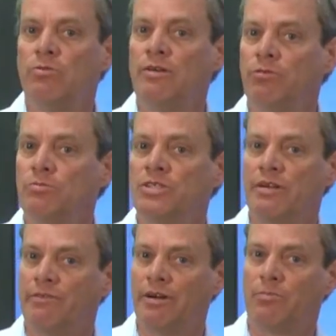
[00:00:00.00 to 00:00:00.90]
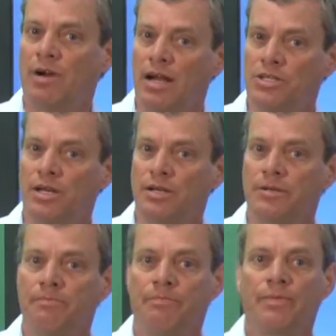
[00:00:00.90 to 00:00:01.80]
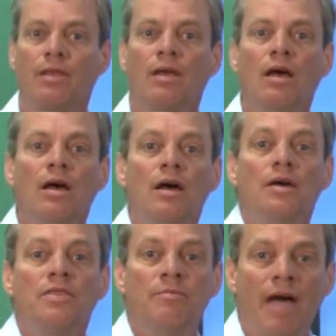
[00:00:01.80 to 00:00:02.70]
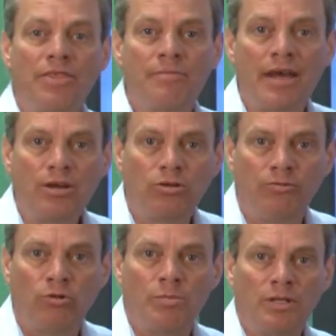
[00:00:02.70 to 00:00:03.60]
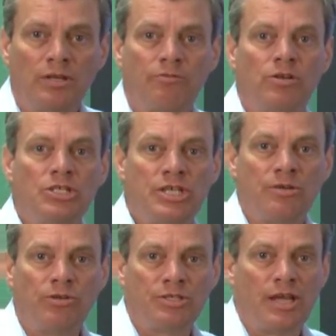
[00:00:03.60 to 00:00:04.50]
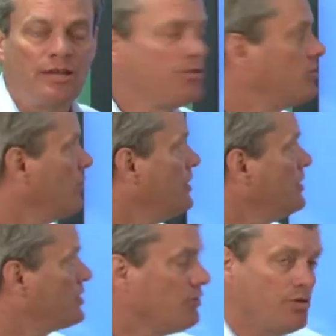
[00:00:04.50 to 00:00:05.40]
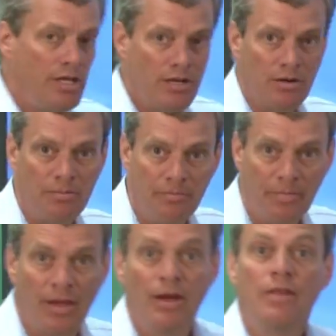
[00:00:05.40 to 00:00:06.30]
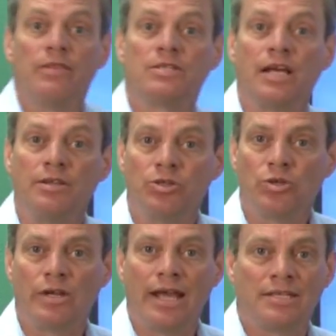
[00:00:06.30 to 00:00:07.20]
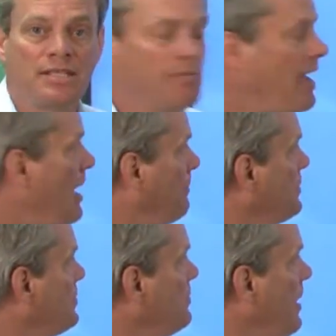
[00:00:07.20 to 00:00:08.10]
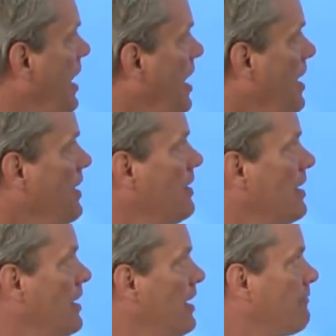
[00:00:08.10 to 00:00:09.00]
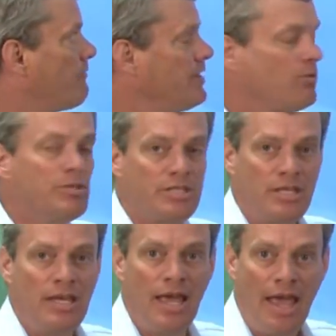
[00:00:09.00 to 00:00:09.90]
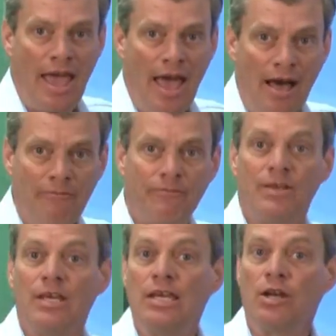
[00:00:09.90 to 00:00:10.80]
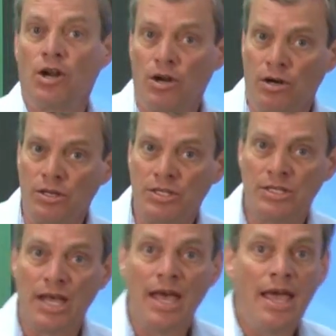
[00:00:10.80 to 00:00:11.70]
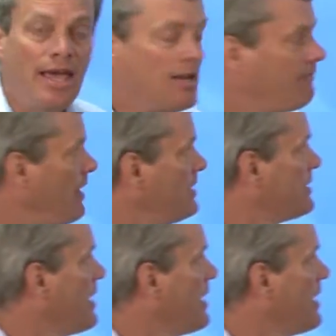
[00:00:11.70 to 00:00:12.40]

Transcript: waveform generator project. The mathematical formula for a general sinusoid is shown here. The sinusoid has some amplitude A, a frequency F in hertz, and a phase